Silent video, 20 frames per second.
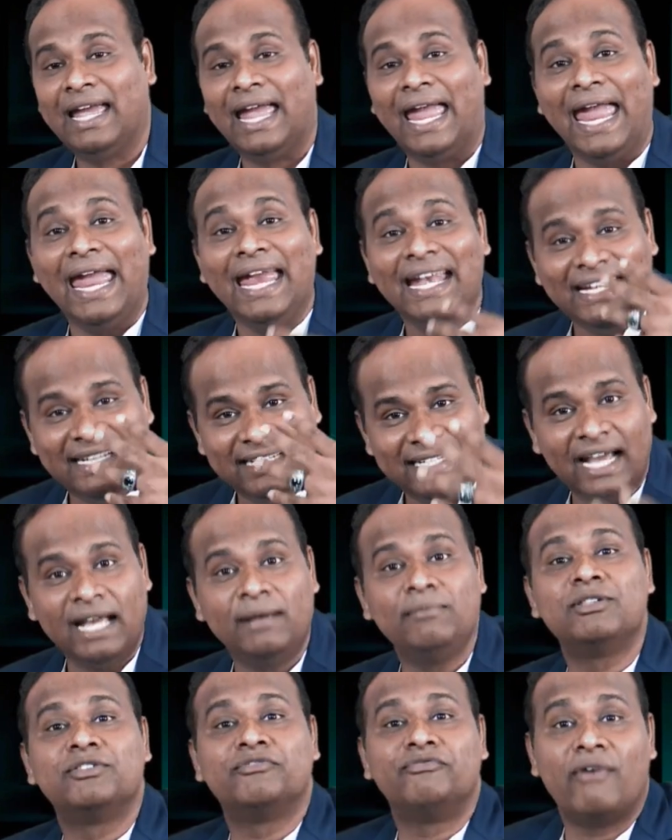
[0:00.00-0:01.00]
8
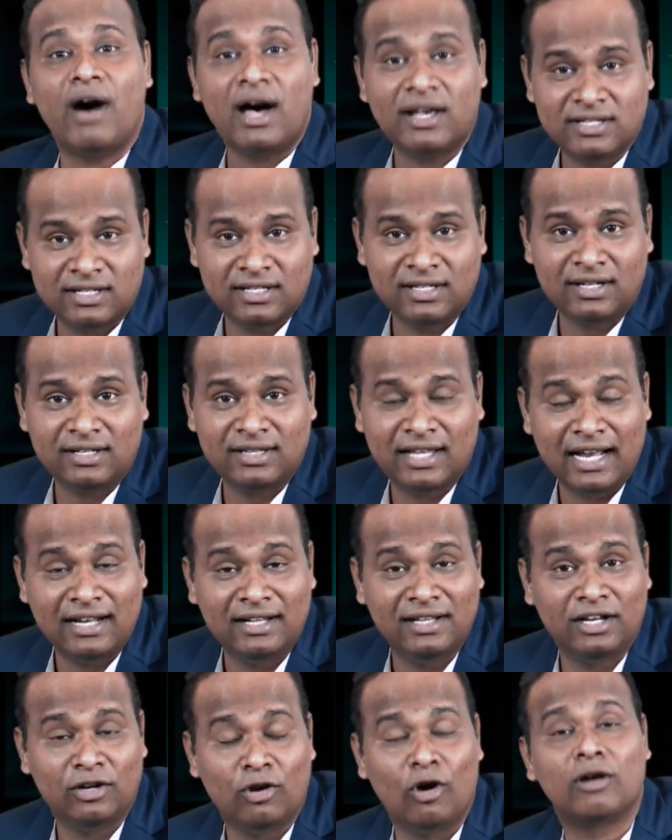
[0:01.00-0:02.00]
times faster than
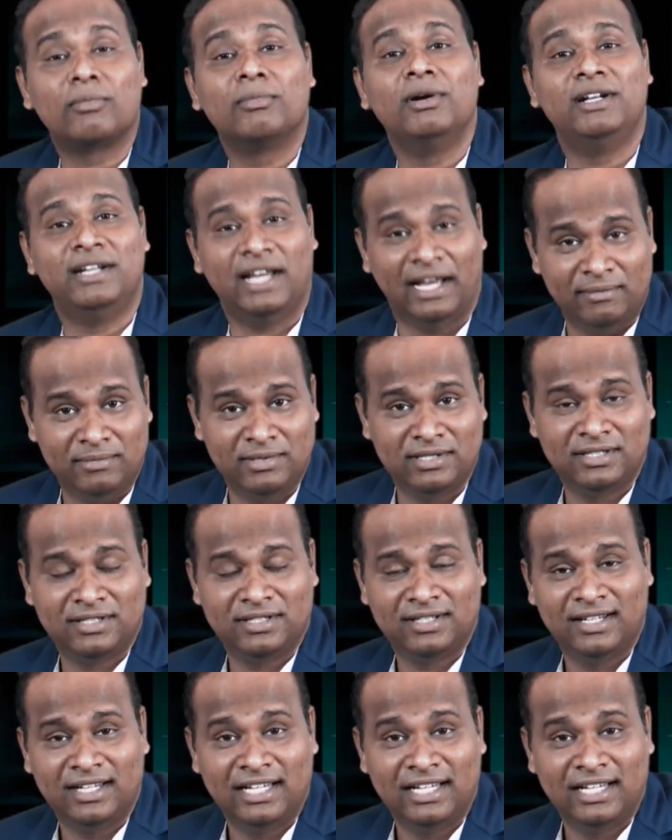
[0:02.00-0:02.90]
the normal times.